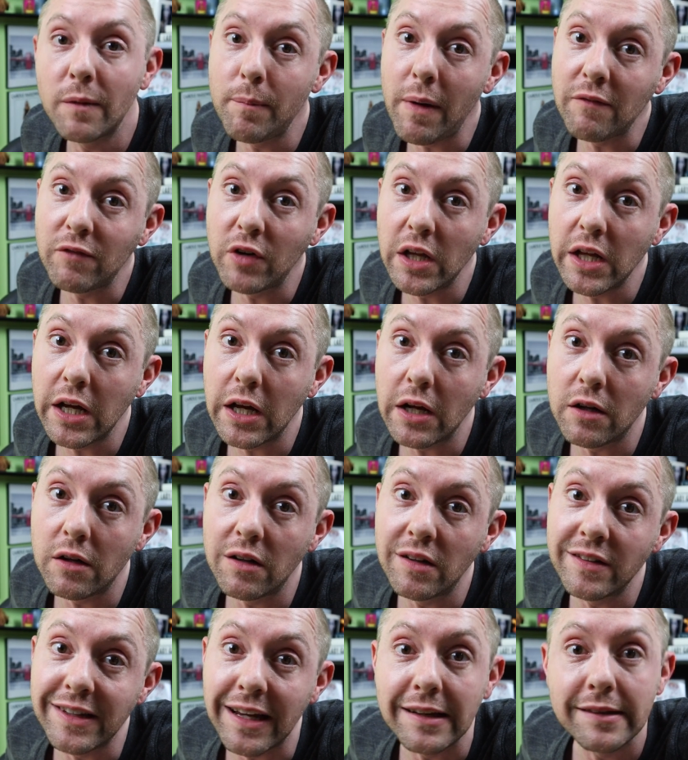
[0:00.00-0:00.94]
of Beverly
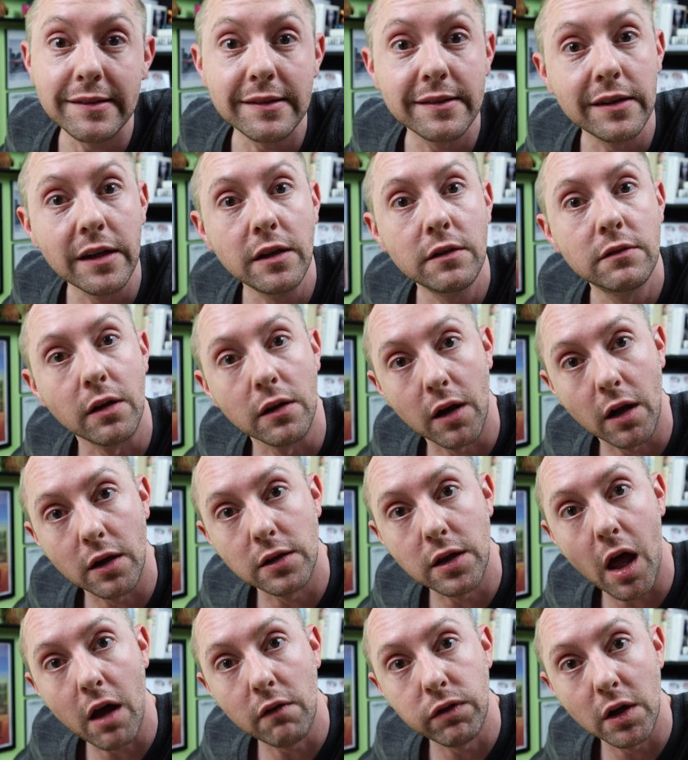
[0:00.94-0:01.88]
Hills, season
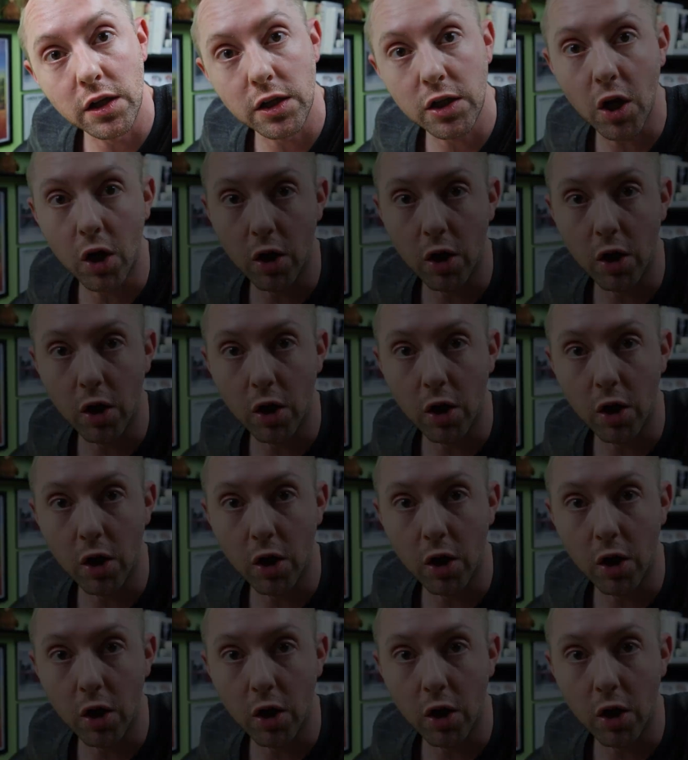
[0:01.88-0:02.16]
11,